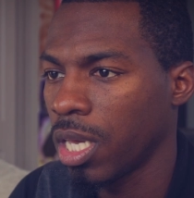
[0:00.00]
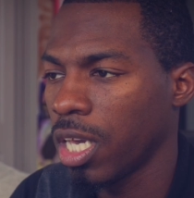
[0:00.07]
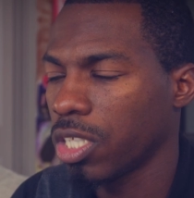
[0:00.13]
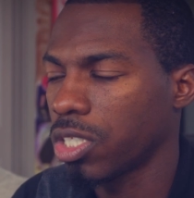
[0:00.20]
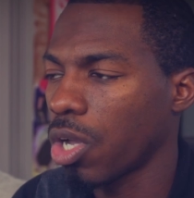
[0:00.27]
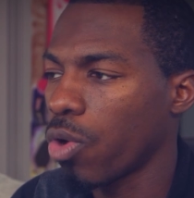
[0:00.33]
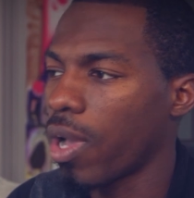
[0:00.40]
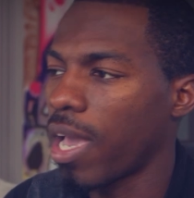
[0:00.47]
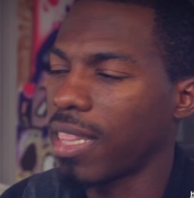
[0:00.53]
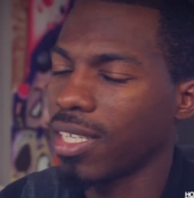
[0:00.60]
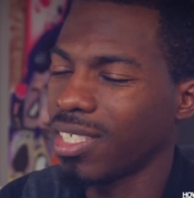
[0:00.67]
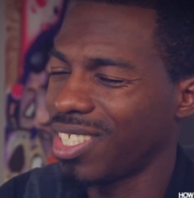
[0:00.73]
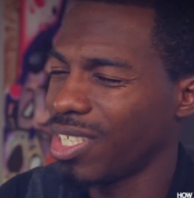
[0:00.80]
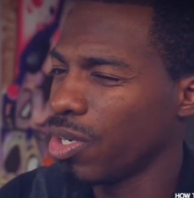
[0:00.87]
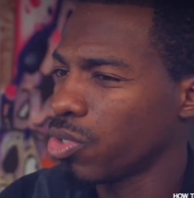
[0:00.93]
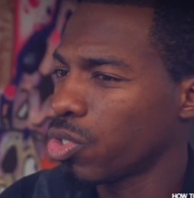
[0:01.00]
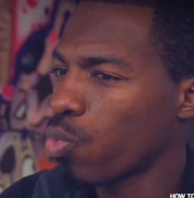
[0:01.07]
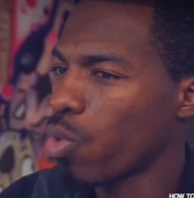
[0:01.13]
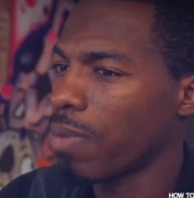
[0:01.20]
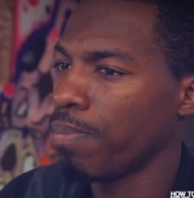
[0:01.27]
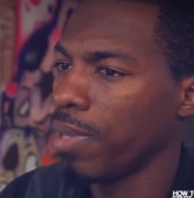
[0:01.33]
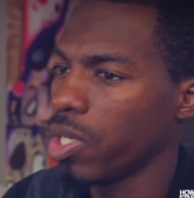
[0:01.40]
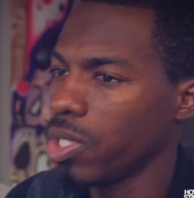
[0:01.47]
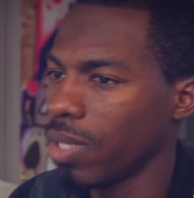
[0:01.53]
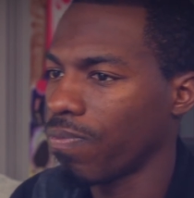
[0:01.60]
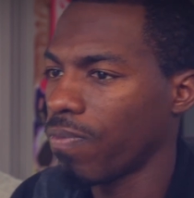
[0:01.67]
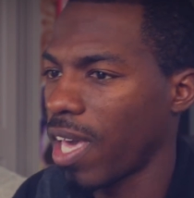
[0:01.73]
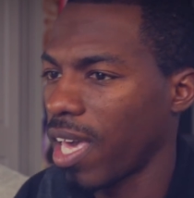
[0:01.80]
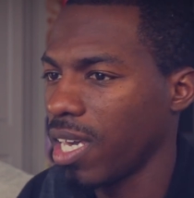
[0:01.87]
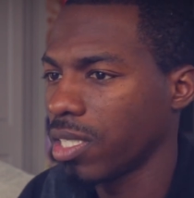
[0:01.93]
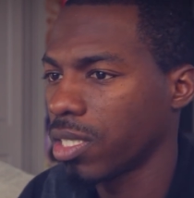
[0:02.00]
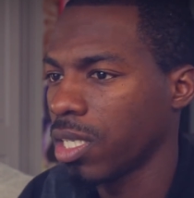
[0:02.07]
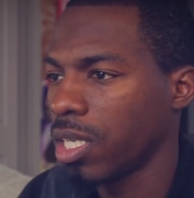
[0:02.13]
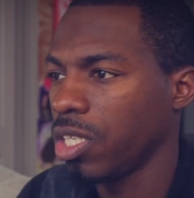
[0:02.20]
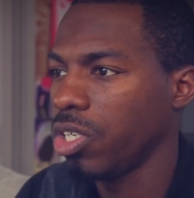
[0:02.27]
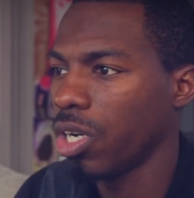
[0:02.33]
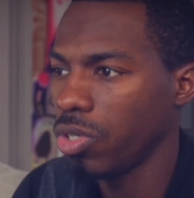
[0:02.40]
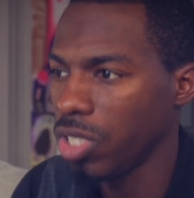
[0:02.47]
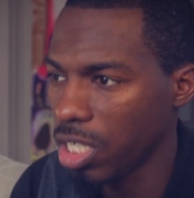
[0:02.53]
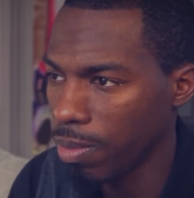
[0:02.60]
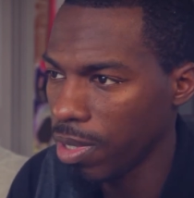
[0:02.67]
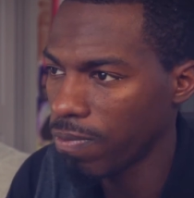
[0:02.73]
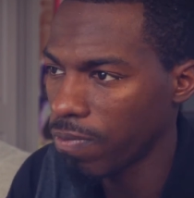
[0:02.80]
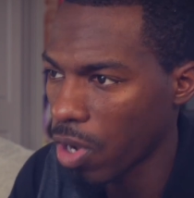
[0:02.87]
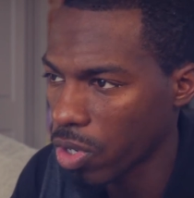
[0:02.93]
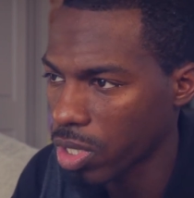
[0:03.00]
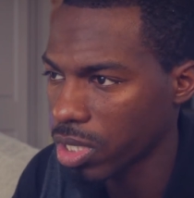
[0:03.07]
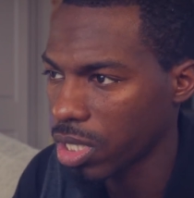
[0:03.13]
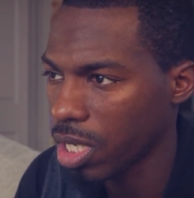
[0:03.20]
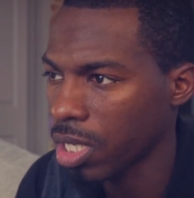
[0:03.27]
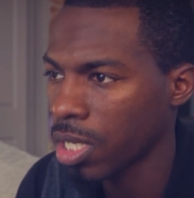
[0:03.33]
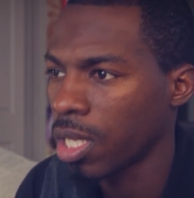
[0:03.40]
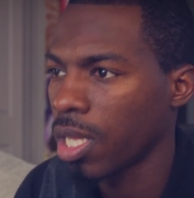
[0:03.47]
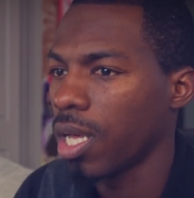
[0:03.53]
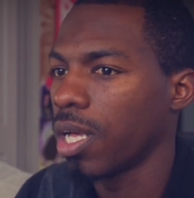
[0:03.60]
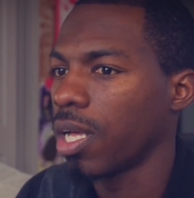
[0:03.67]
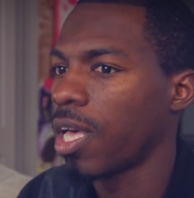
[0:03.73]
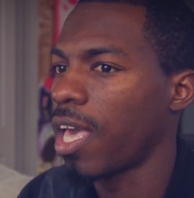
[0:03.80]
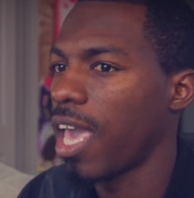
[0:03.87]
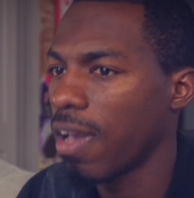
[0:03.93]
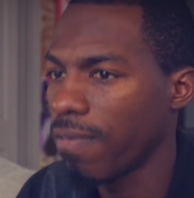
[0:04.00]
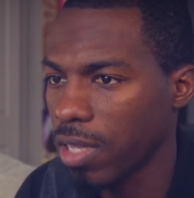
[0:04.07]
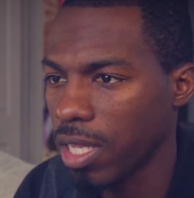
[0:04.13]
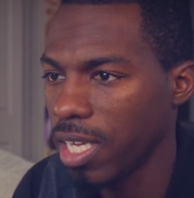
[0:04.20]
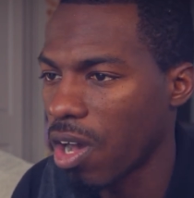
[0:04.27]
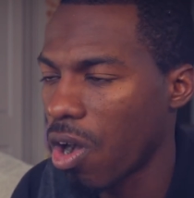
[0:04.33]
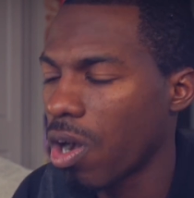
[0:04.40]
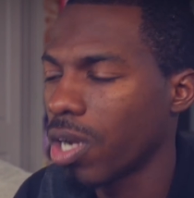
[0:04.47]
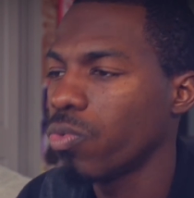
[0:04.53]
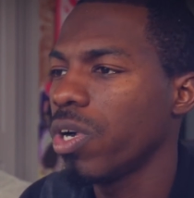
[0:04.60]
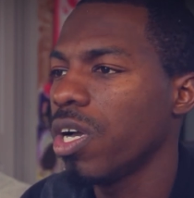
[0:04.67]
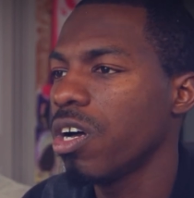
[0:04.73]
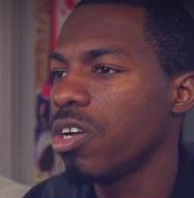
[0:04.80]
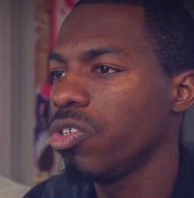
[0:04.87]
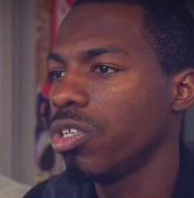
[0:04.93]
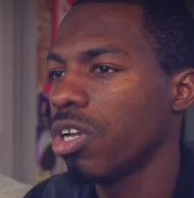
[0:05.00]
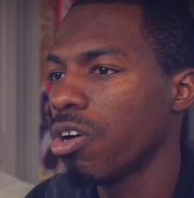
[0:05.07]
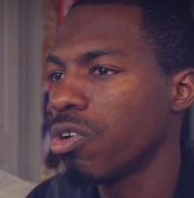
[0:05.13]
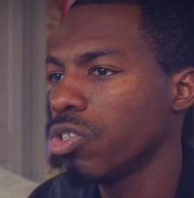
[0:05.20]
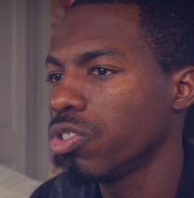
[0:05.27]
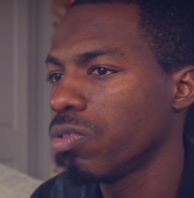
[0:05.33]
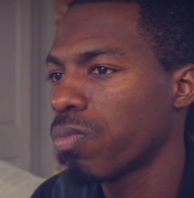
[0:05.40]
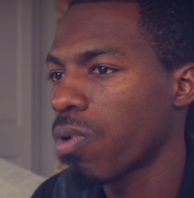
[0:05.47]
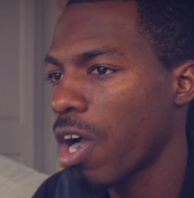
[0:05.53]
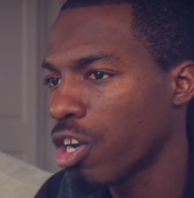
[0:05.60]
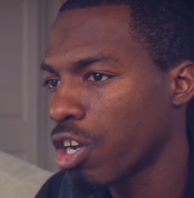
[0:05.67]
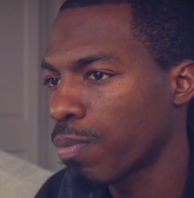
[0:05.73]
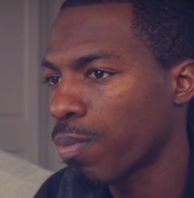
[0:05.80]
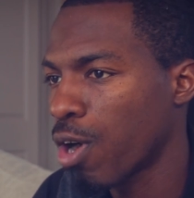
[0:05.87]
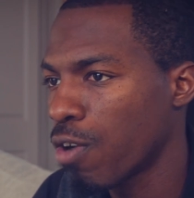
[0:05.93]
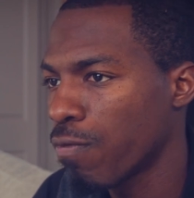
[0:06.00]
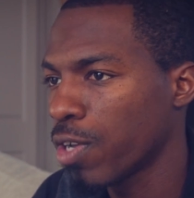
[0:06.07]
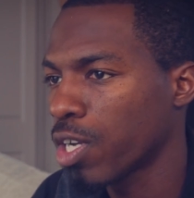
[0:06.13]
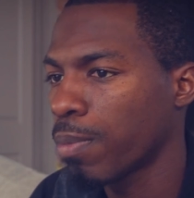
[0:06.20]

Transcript: So at the zero to one million phase, you don't need to be focusing heavily on, well, you know, is the product perfect?